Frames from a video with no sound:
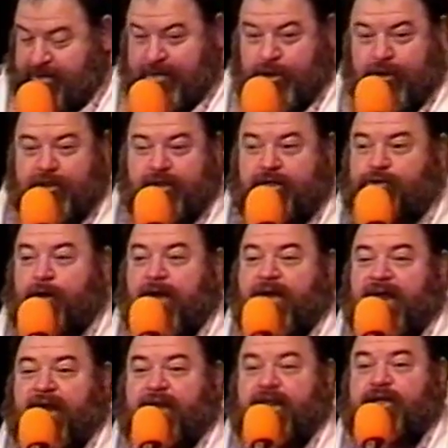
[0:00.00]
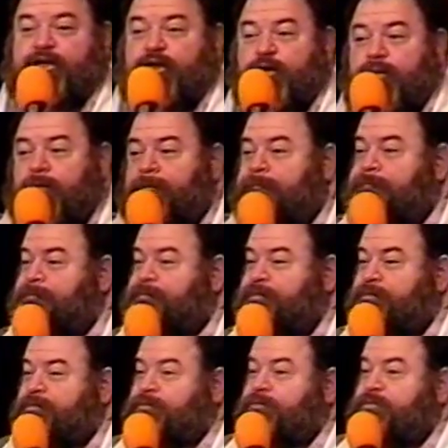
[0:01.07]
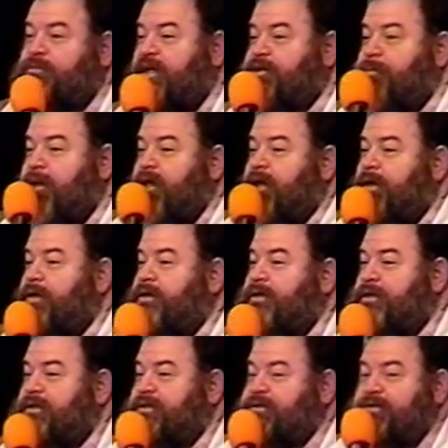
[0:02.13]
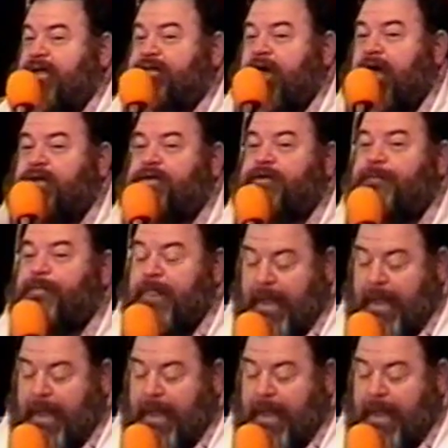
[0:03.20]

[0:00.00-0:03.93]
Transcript: Turn to, let's try that again. That's you. That's, me. That's us.